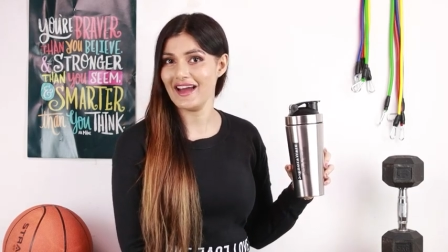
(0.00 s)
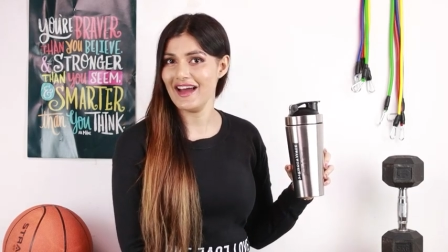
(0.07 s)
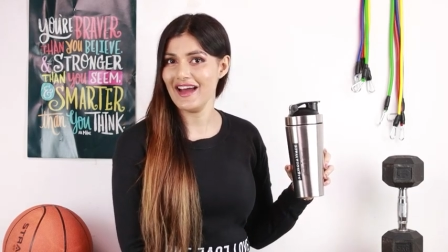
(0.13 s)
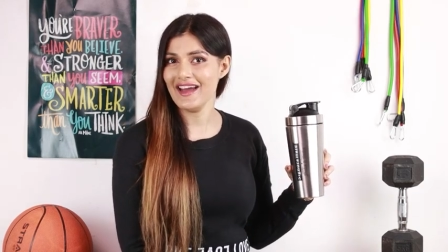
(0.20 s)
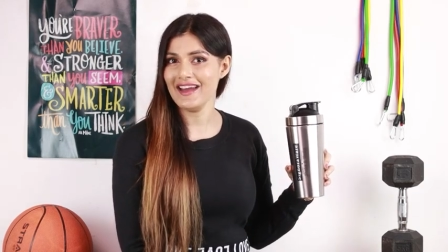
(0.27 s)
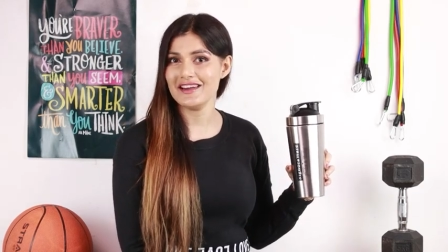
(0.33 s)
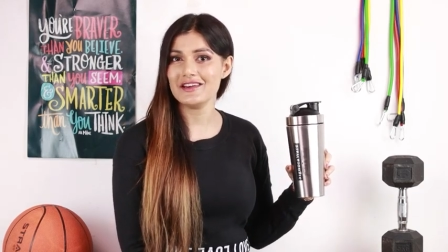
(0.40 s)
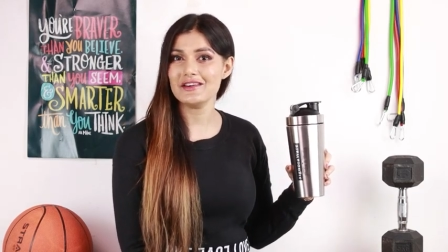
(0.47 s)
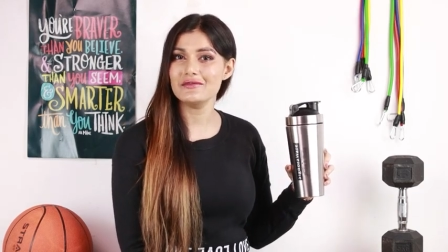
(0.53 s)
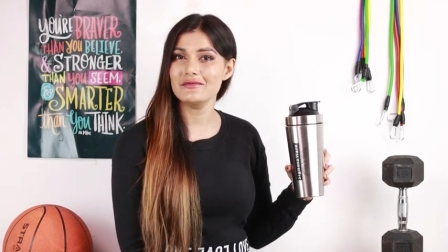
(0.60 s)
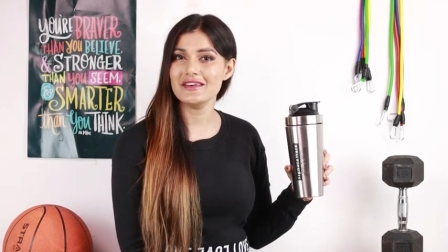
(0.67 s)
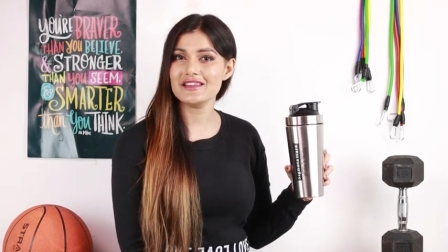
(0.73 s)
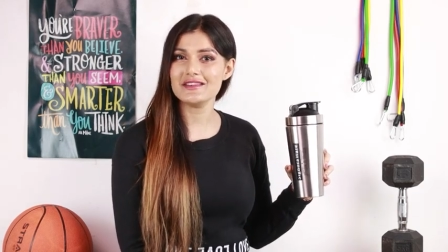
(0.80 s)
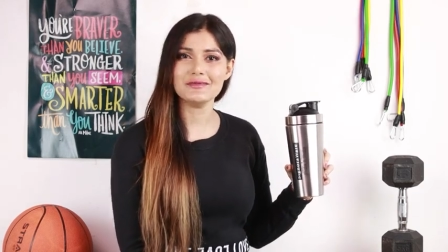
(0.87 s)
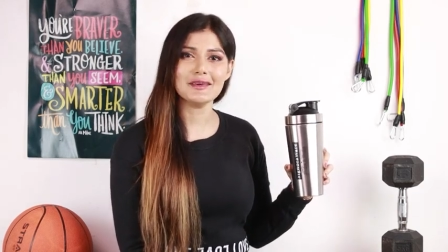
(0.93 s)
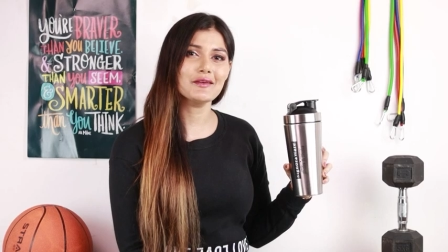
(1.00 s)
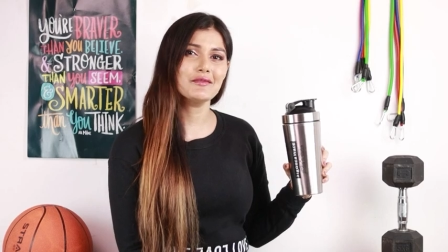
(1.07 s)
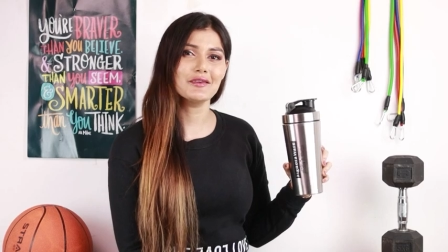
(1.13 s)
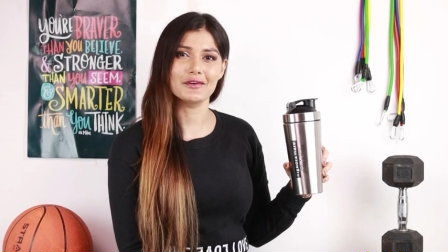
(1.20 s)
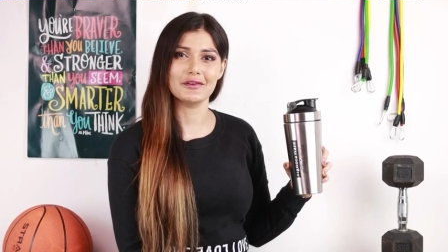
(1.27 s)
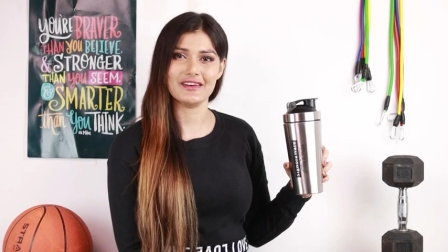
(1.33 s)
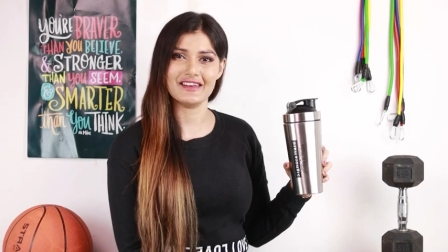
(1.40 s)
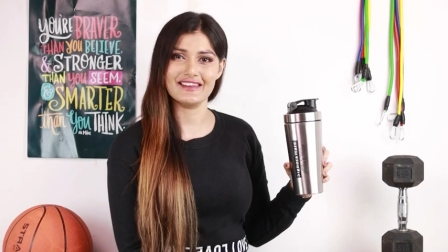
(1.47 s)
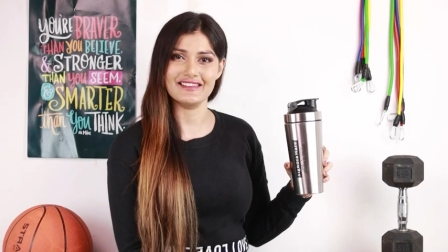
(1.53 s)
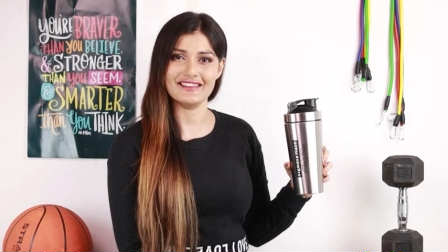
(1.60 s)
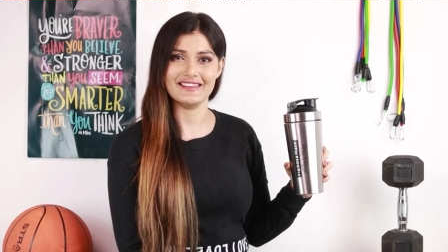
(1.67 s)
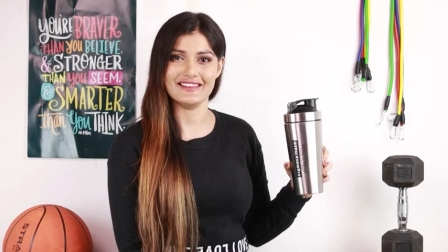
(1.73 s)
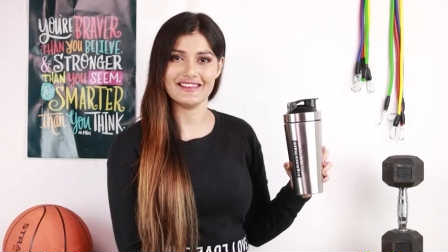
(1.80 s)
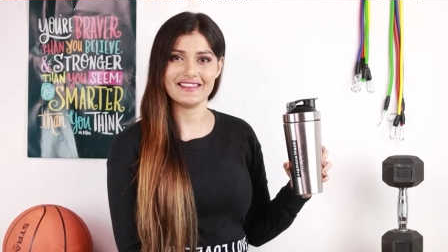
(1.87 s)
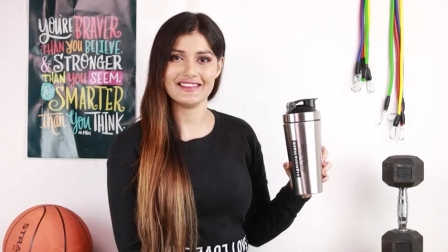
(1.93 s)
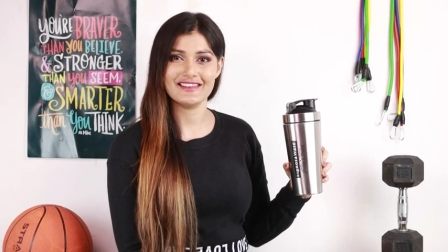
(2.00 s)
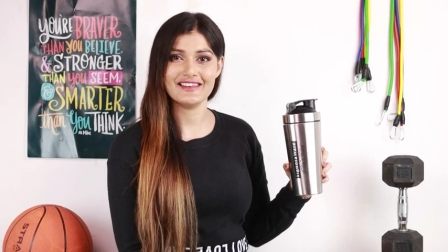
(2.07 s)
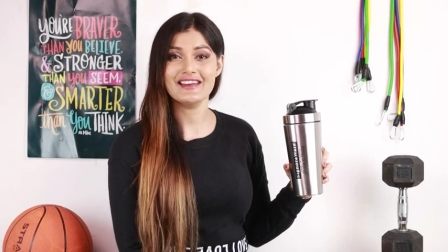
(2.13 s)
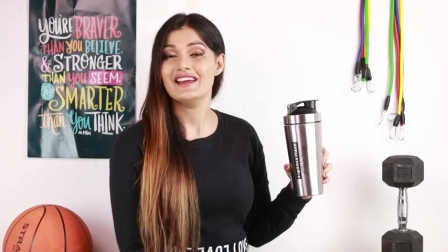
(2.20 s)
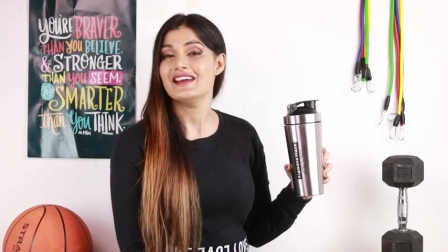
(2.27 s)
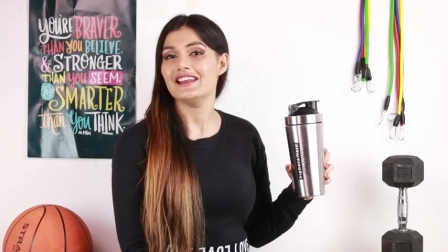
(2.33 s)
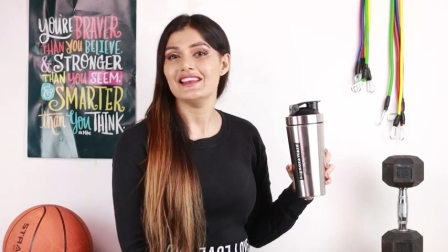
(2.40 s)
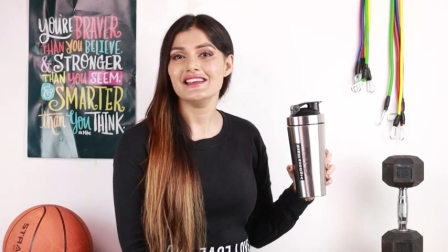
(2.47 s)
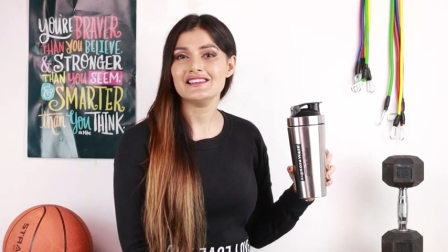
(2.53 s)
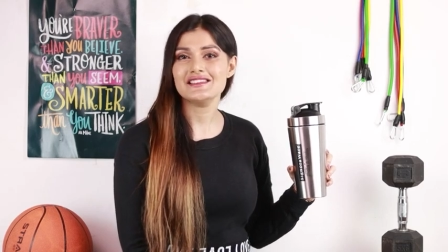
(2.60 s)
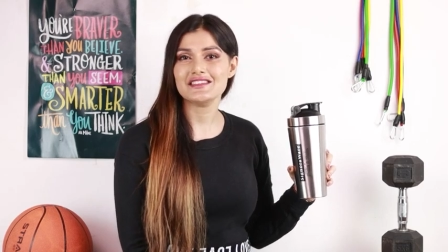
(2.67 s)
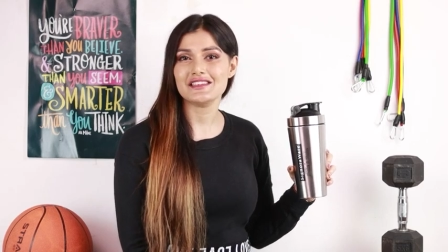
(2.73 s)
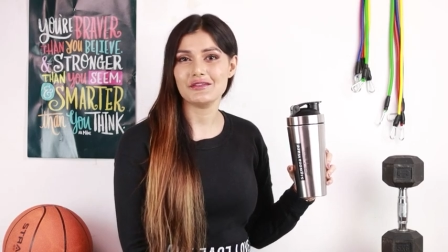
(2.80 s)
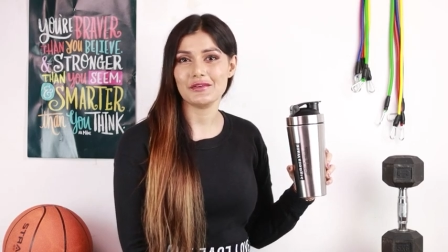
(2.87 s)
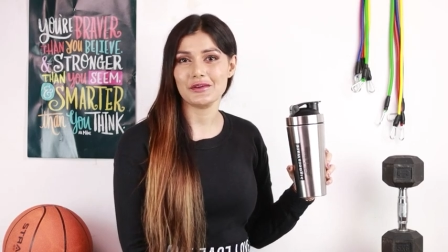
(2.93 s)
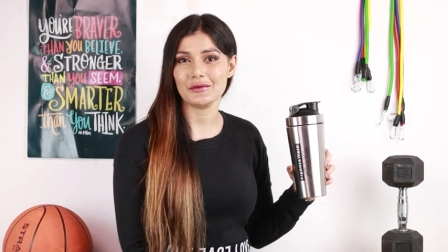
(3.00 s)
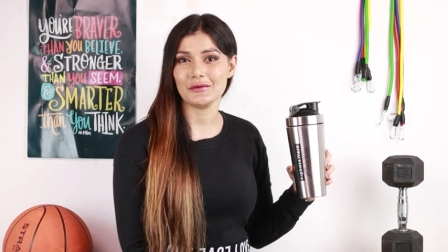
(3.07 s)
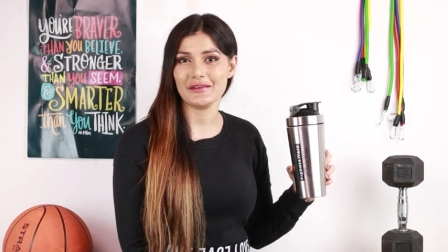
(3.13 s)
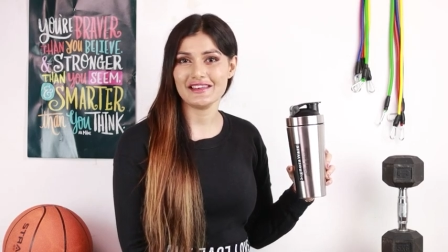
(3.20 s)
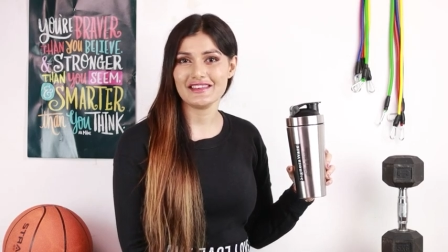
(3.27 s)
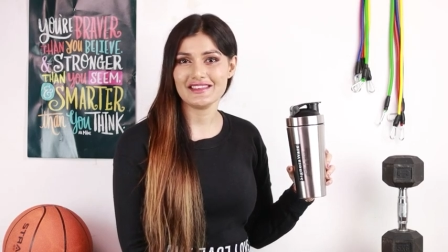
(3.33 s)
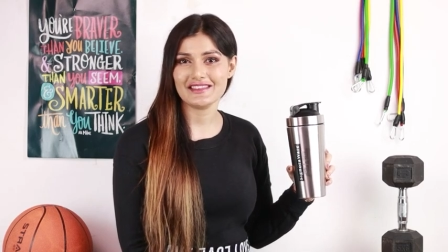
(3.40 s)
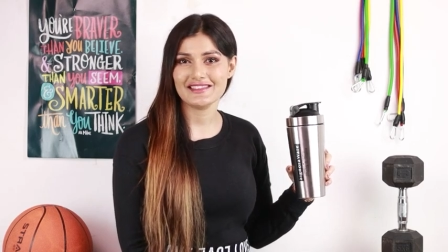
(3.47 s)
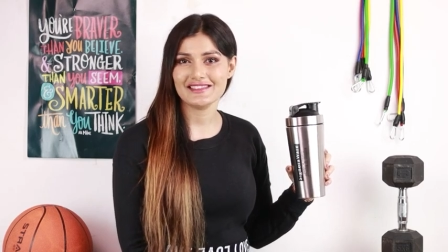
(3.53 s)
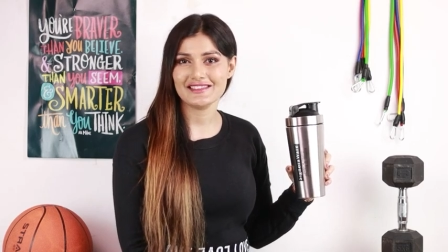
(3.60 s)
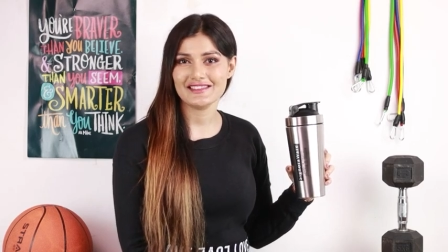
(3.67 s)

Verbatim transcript: and to mix my protein in it. Let's review it.